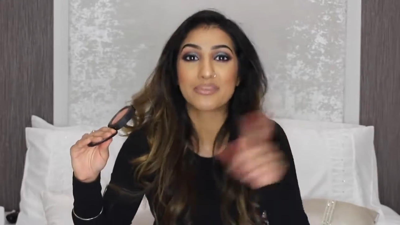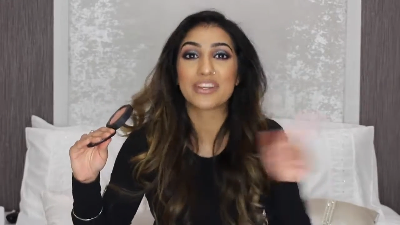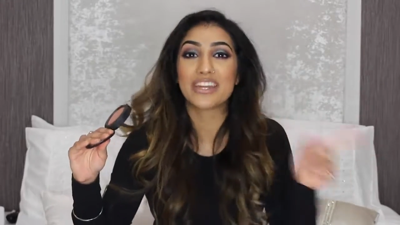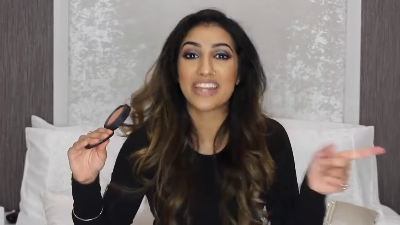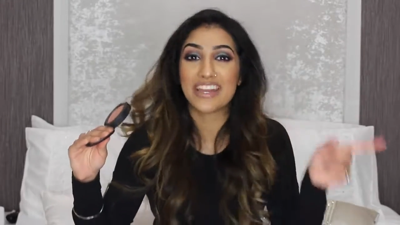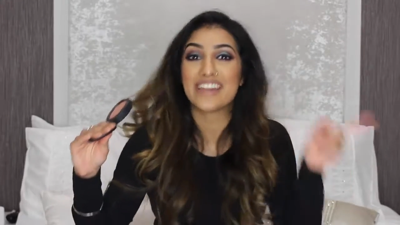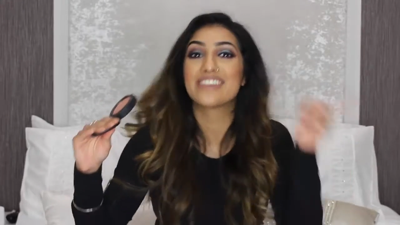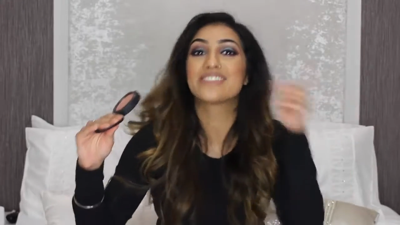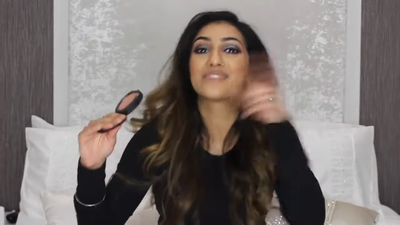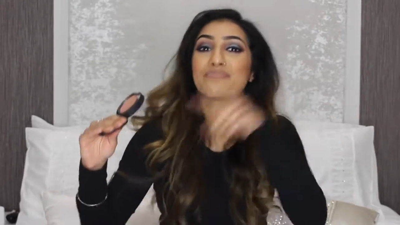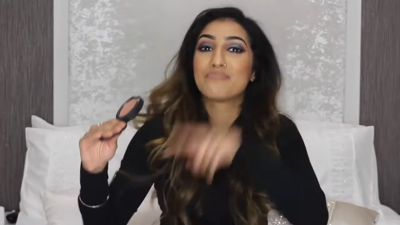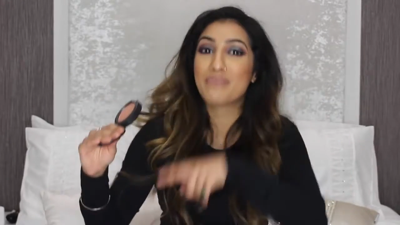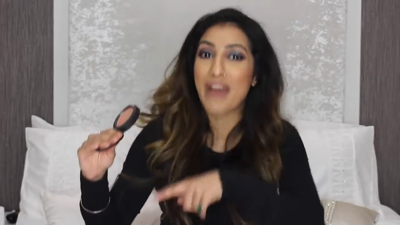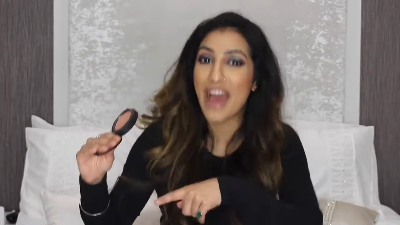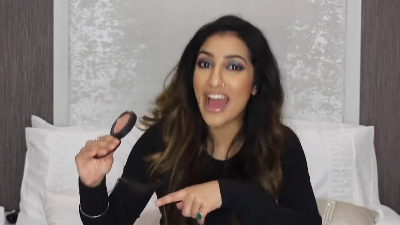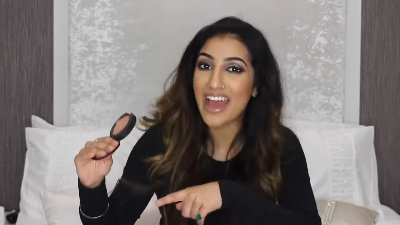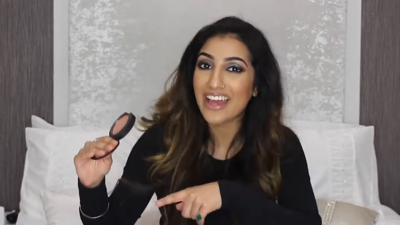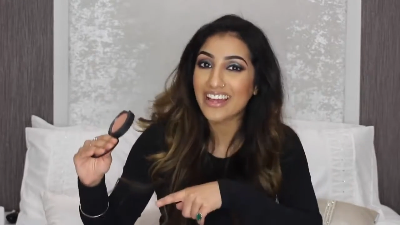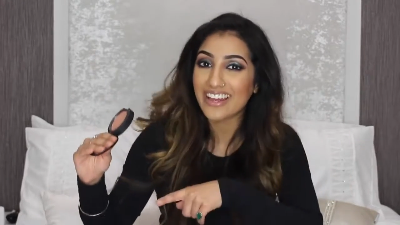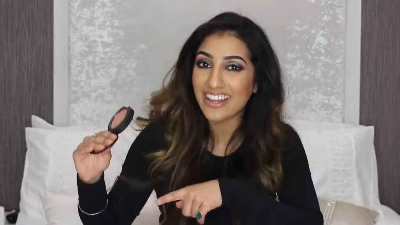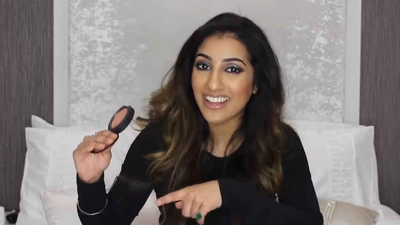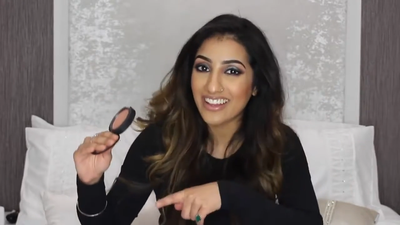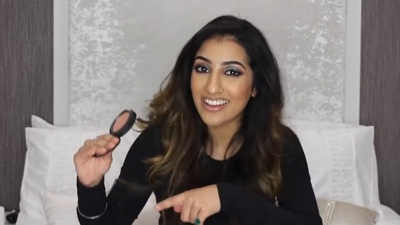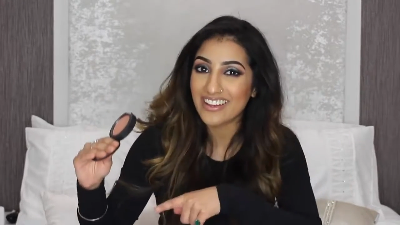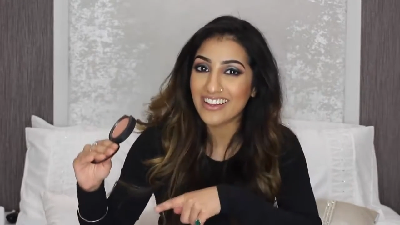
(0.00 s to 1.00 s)
but it is
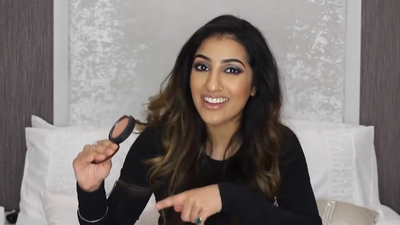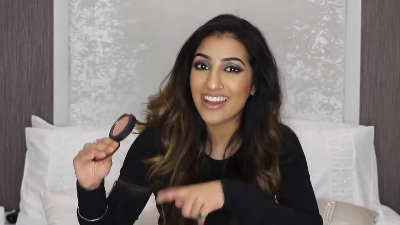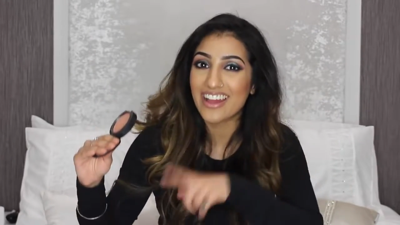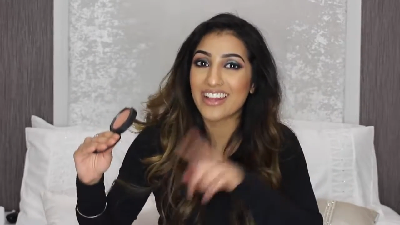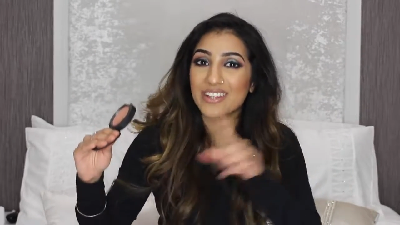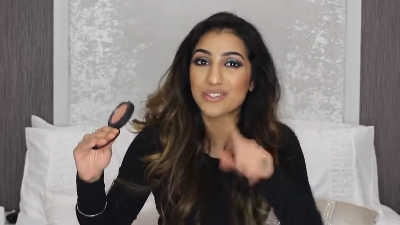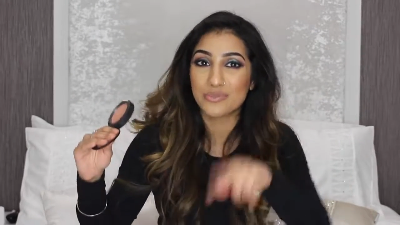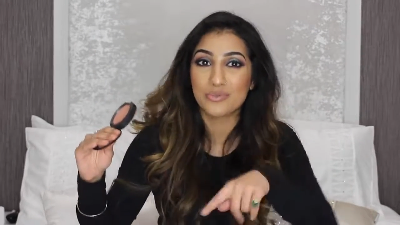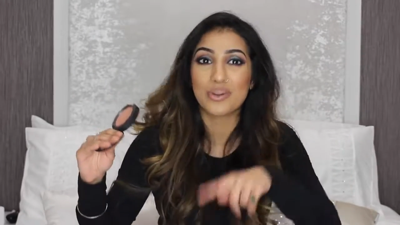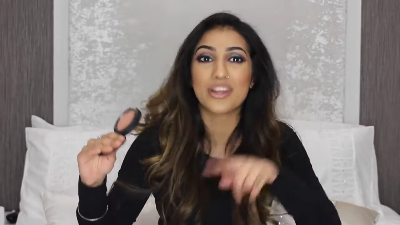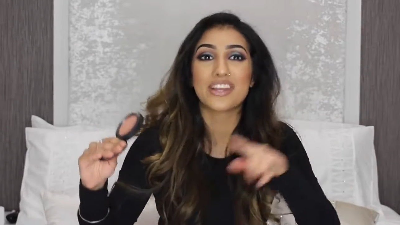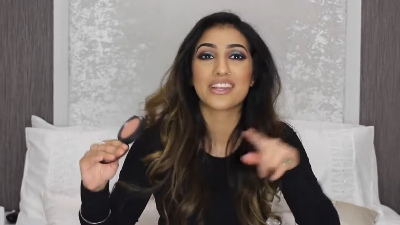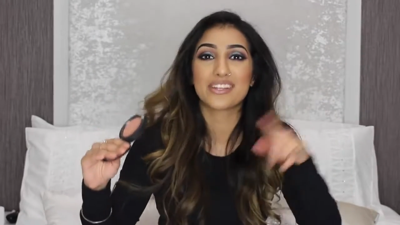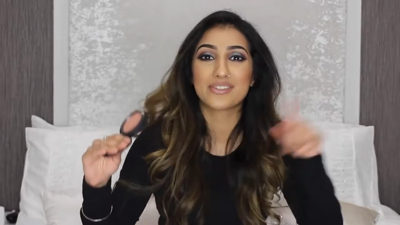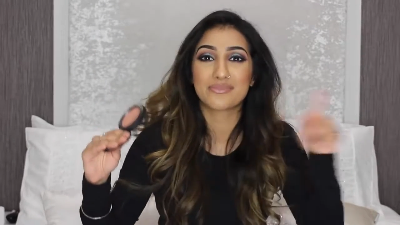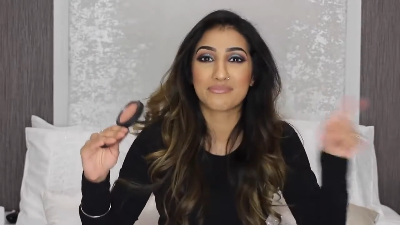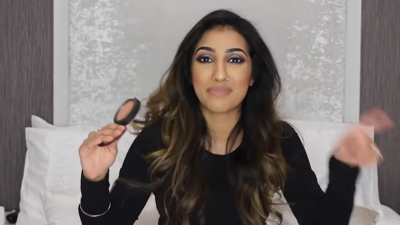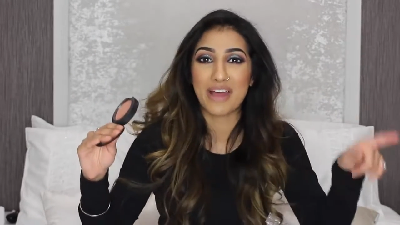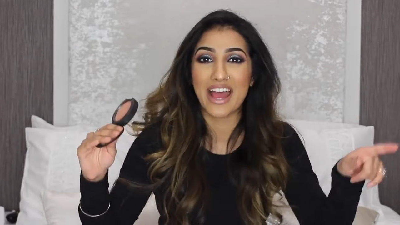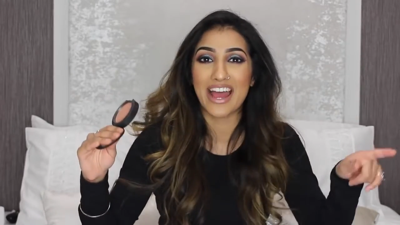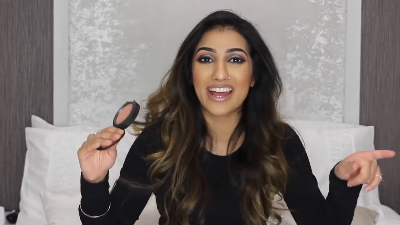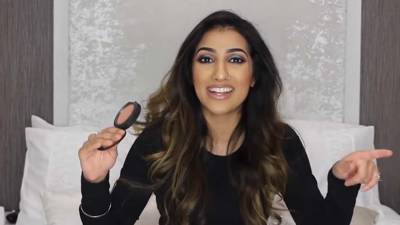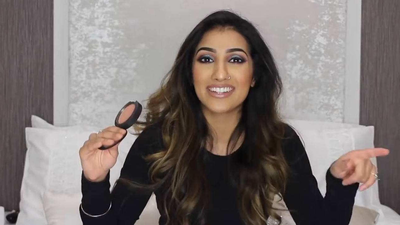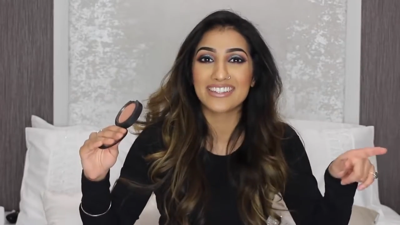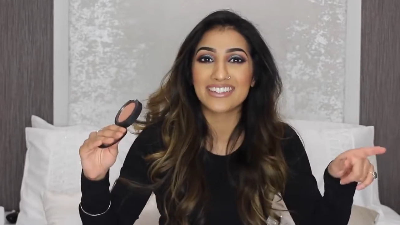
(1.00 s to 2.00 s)
MAC as well as
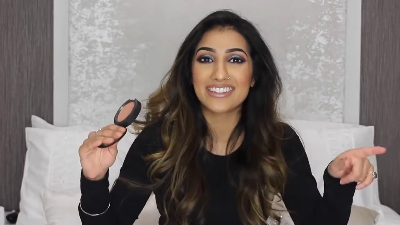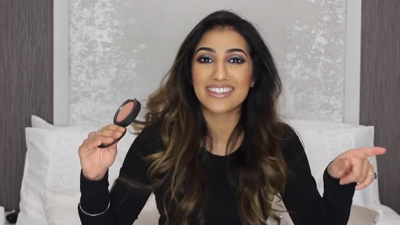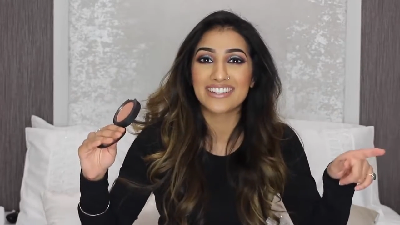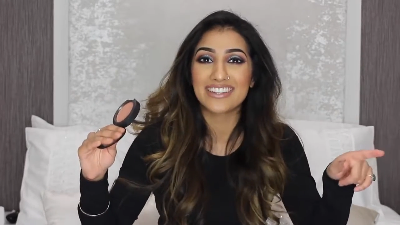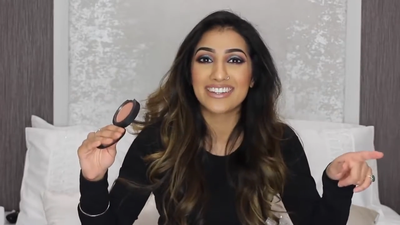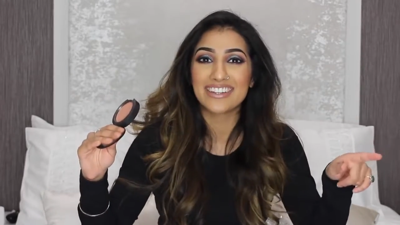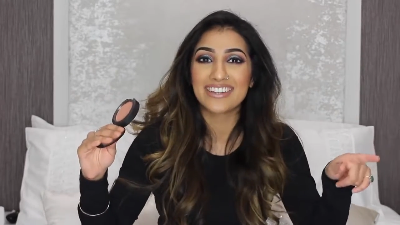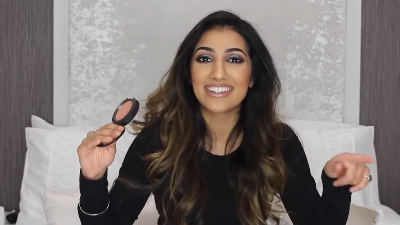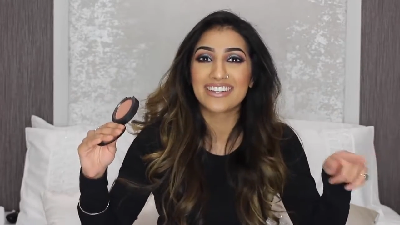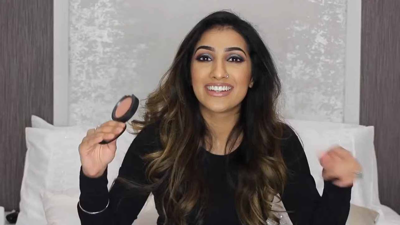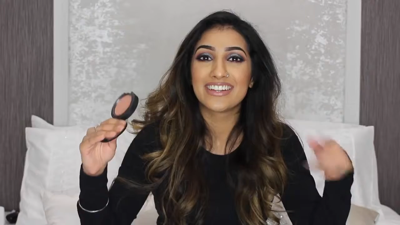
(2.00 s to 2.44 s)
matte.